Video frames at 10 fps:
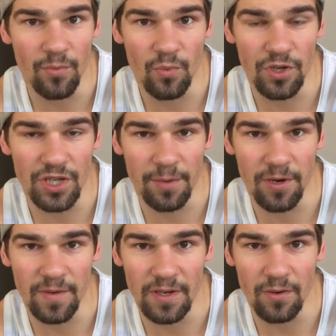which I'm going to
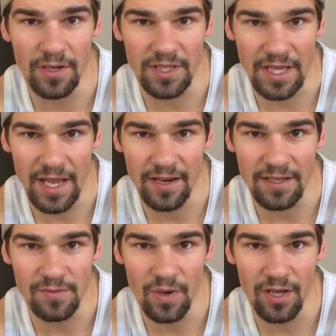be going to get
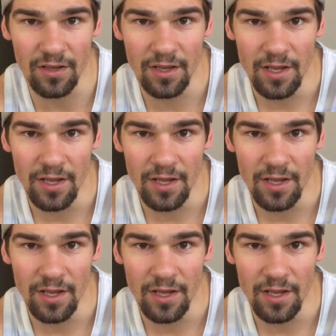as well.